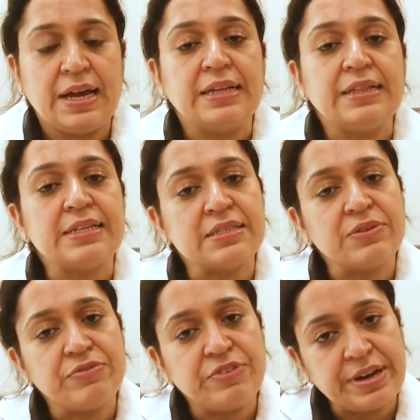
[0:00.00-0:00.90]
This is a
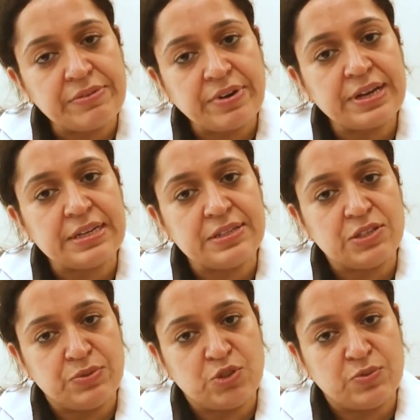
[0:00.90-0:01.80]
very, very
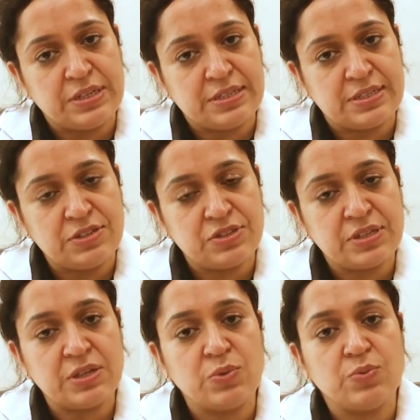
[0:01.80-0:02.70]
individual
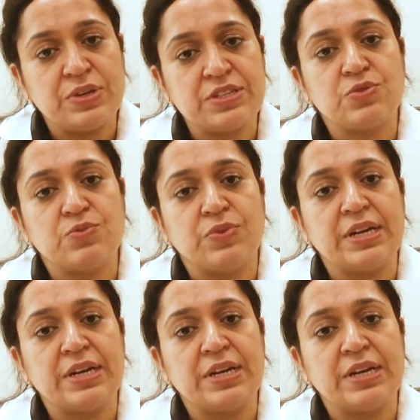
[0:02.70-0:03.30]
decision which one